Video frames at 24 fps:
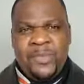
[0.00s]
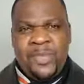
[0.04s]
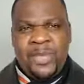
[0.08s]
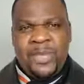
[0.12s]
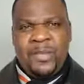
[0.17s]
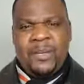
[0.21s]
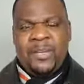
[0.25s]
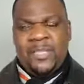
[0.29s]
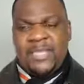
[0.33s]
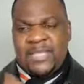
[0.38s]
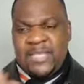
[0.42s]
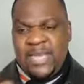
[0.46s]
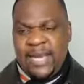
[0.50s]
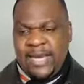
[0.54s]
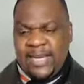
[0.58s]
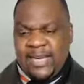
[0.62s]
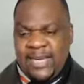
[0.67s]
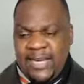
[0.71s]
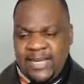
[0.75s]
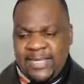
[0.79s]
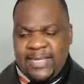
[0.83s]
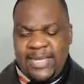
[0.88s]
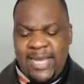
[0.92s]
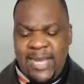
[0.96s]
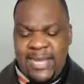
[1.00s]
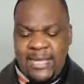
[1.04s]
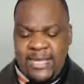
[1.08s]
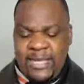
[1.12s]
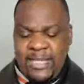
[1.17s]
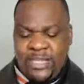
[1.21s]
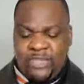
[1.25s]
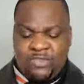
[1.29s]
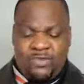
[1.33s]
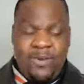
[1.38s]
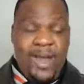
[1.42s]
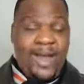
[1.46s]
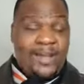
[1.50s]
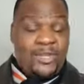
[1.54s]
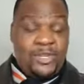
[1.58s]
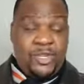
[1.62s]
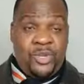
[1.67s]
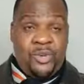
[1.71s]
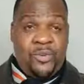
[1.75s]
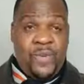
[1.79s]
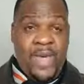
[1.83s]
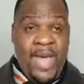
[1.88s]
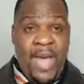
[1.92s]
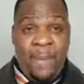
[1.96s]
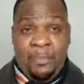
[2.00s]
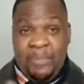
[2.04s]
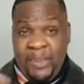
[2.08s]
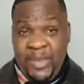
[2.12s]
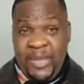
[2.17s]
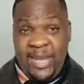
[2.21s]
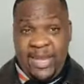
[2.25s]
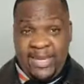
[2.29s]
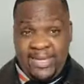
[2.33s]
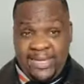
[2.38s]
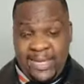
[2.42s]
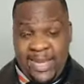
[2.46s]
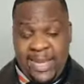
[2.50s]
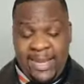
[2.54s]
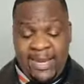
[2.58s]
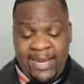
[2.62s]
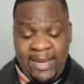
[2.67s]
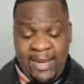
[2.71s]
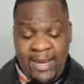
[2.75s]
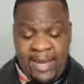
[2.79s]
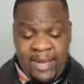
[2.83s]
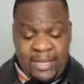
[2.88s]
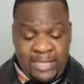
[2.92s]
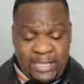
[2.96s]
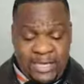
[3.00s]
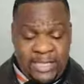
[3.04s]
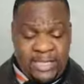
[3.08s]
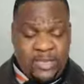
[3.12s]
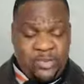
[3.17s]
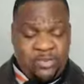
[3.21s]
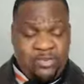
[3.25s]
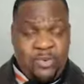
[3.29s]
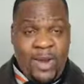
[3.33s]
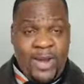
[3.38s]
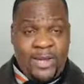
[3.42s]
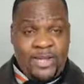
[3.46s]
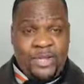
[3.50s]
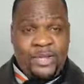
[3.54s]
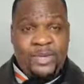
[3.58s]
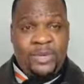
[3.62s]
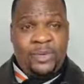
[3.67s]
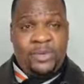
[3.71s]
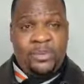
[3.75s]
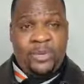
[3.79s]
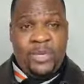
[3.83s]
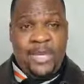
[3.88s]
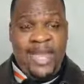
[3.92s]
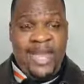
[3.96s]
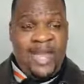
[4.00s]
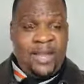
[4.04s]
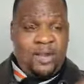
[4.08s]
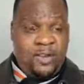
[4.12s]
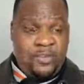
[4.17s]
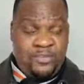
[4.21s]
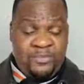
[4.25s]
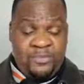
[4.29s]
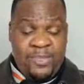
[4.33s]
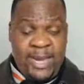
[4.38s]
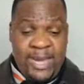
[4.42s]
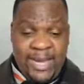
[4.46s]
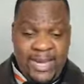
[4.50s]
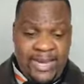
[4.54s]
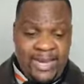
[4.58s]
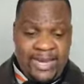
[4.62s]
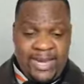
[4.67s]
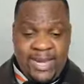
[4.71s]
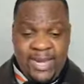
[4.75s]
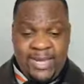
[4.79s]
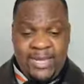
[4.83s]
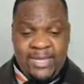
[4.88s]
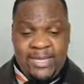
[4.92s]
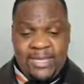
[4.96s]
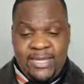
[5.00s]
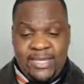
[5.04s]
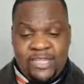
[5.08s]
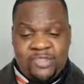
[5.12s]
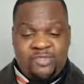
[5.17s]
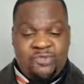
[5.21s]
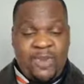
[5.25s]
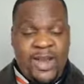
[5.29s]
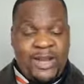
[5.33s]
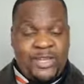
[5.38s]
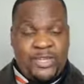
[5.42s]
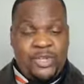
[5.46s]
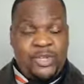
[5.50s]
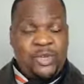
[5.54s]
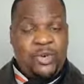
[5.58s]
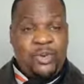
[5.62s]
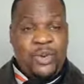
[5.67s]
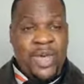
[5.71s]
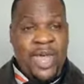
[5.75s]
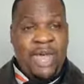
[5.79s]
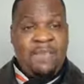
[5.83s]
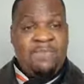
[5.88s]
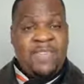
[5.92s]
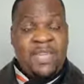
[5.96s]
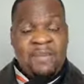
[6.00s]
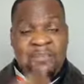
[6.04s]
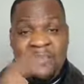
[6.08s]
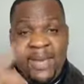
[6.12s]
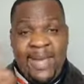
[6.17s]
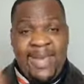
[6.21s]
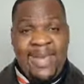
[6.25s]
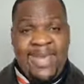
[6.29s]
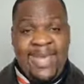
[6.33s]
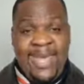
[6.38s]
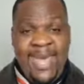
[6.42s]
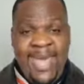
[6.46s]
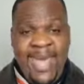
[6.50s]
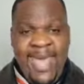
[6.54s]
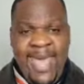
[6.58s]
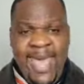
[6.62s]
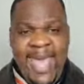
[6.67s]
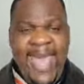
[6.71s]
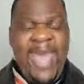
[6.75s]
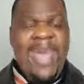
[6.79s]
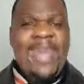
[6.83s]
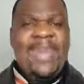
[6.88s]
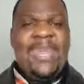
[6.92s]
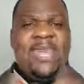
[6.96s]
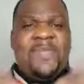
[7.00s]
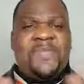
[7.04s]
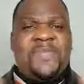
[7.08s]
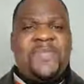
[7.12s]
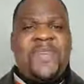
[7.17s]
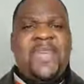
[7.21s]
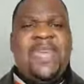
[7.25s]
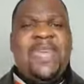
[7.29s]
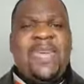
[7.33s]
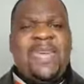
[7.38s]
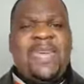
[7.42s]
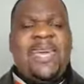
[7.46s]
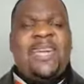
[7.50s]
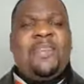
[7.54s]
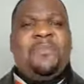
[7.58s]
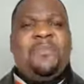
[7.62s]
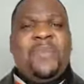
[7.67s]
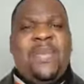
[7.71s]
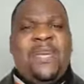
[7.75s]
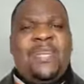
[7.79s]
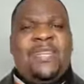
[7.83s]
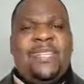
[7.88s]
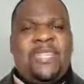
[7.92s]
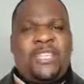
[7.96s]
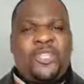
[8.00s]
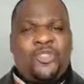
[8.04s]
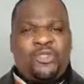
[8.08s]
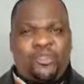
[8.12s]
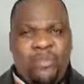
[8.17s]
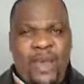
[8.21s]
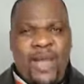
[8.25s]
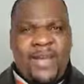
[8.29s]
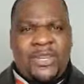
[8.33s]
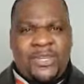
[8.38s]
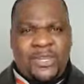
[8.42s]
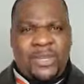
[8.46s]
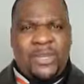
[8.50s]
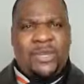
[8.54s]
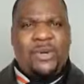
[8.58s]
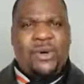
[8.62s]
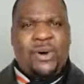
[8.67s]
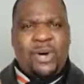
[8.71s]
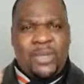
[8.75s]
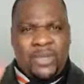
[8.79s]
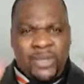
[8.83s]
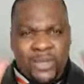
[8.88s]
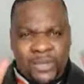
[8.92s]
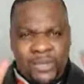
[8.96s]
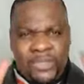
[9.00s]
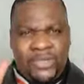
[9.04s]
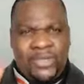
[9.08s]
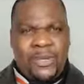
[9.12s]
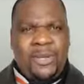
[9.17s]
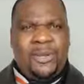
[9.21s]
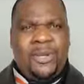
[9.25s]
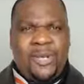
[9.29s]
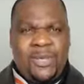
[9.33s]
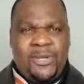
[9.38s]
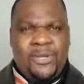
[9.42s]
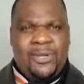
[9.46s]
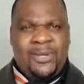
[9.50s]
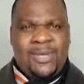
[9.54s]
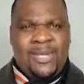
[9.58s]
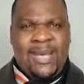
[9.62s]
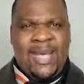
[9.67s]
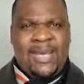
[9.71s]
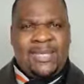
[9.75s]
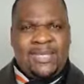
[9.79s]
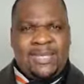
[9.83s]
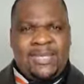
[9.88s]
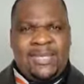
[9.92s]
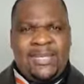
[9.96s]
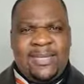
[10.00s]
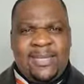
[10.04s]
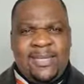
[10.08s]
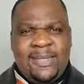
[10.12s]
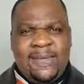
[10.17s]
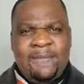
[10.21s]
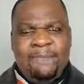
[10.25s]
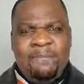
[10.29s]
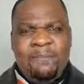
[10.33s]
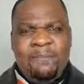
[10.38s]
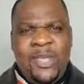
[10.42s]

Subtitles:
You know, sickness can distract you. Happiness can distract you. Lack of money can distract you. Having money, anything can be a distraction on the journey to destiny.